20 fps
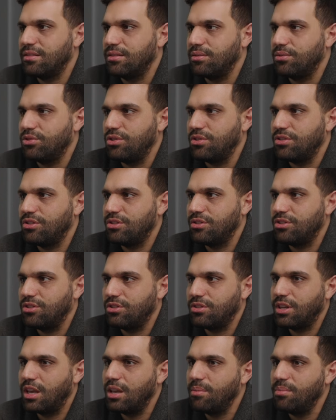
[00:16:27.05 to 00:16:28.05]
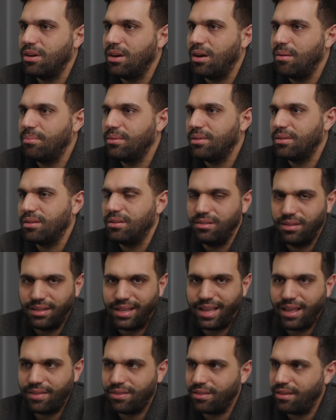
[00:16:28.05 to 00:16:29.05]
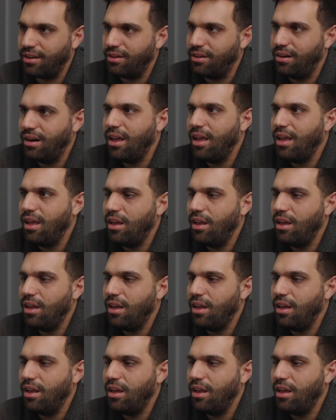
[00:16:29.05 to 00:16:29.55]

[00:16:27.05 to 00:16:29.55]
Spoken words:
So just keep it up. You'll get there.